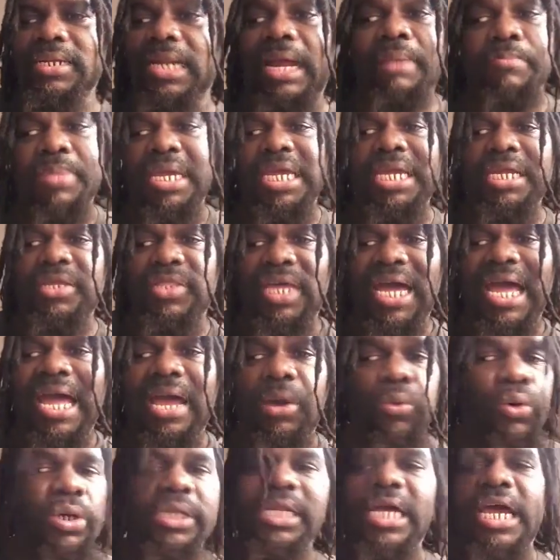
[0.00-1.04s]
And I mean
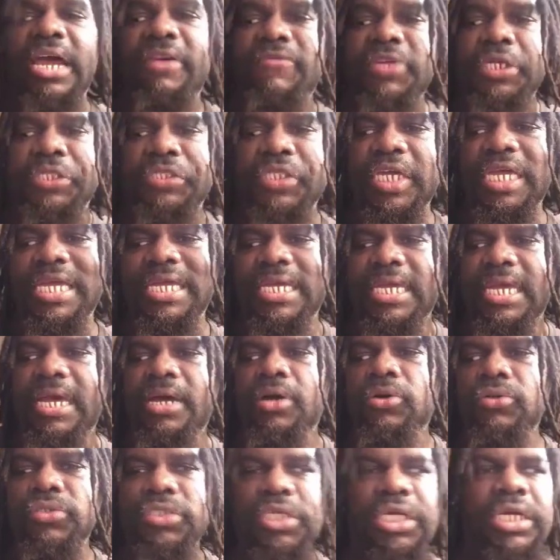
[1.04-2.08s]
that with everything
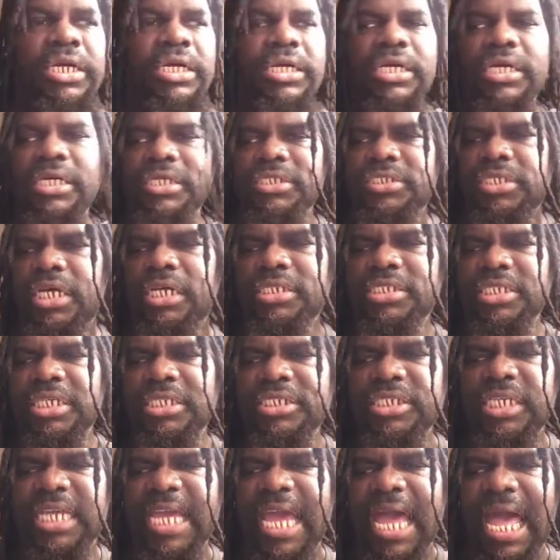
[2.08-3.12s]
else, such
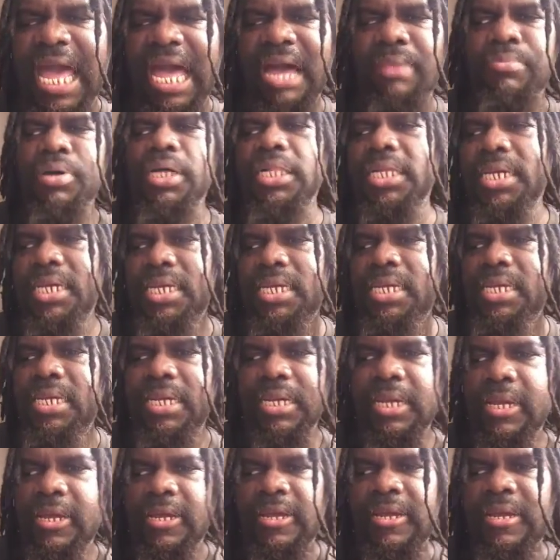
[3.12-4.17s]
as
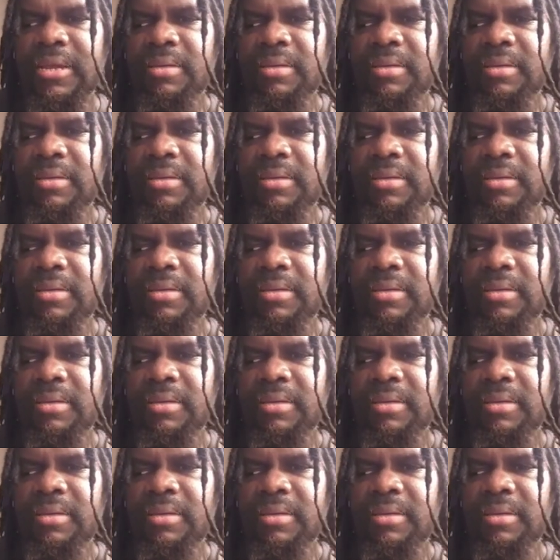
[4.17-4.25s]
gambling,